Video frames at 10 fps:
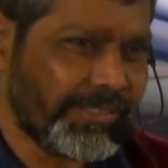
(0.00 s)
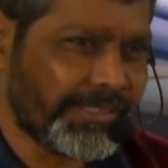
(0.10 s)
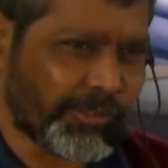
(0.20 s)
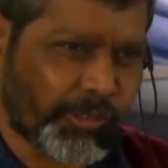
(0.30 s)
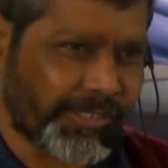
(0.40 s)

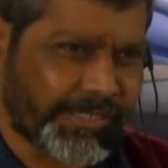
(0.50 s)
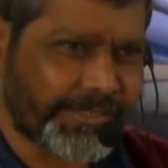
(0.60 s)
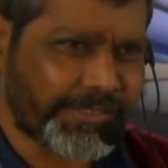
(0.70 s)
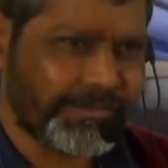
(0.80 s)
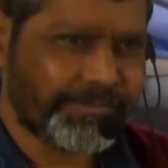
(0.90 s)

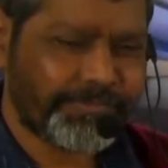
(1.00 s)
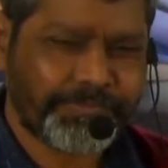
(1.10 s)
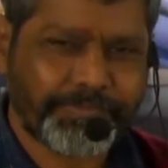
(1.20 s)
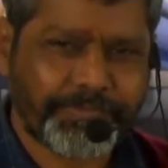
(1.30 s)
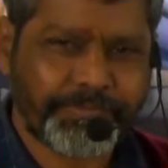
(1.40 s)
inaugurated
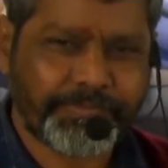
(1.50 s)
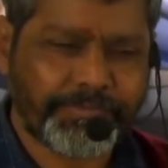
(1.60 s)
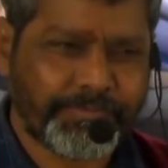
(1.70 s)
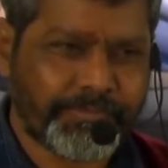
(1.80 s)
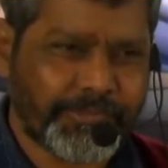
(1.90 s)

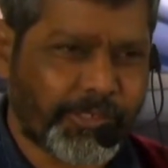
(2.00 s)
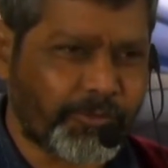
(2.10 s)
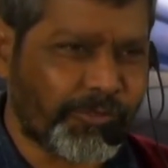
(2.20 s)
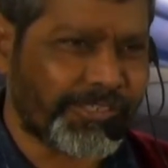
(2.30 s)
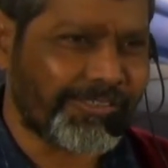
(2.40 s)

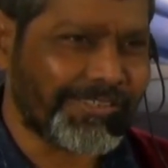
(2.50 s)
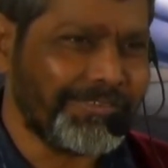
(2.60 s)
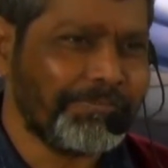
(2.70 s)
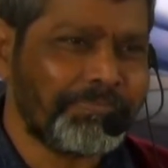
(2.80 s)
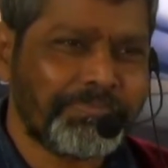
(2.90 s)
January, right?
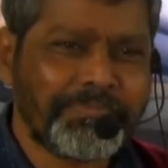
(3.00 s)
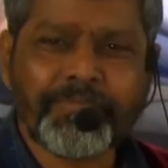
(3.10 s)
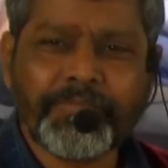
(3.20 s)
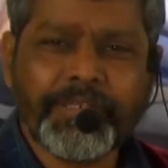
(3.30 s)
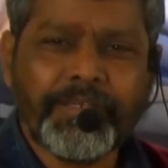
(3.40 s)

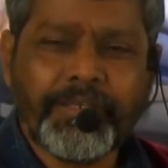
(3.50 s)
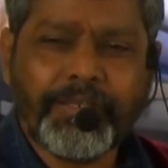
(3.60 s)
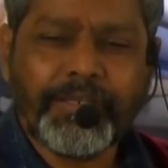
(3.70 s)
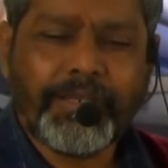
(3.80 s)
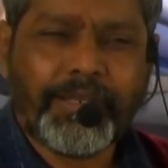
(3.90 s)

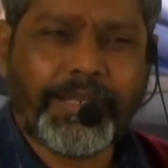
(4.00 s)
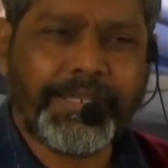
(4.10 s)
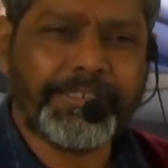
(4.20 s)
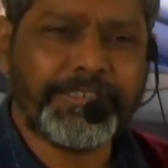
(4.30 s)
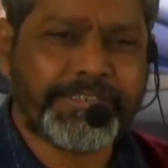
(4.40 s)

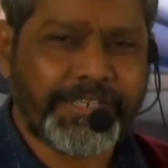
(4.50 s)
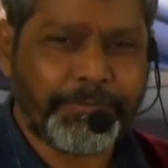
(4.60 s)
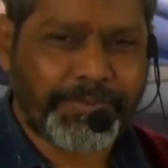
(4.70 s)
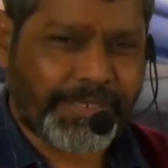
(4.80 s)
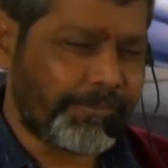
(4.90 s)
And at the
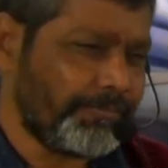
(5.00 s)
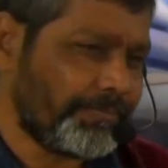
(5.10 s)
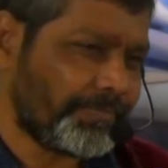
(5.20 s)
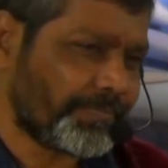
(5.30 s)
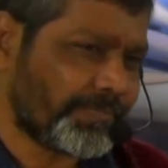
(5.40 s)
same time,
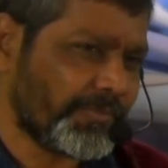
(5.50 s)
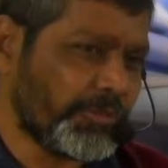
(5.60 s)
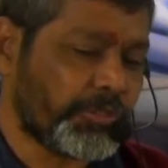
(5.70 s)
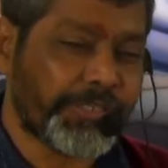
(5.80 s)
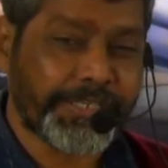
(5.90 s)
we
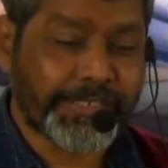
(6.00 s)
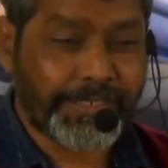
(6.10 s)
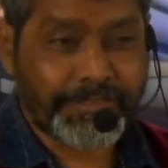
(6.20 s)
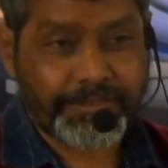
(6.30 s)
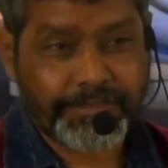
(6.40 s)
should
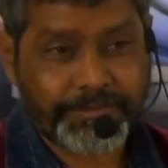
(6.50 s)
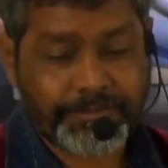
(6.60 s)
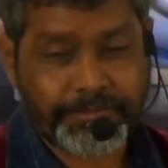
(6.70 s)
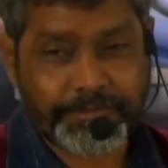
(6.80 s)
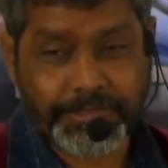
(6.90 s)
recollect
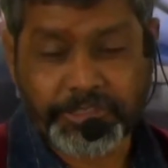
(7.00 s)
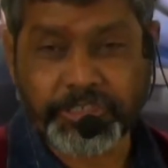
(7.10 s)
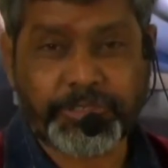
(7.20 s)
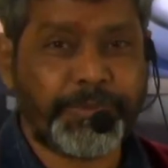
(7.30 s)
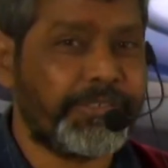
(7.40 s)
the
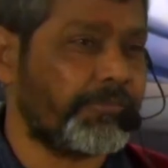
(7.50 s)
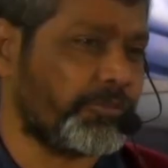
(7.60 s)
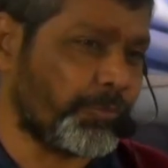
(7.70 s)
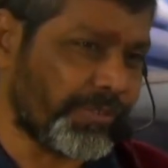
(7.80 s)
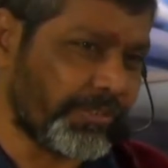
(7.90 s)
judgment of
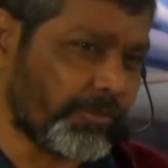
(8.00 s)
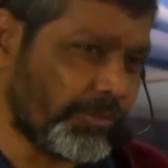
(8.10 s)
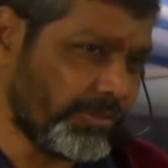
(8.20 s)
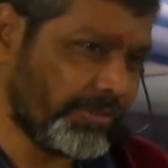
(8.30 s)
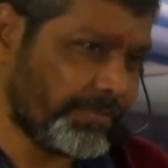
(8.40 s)
Supreme Court,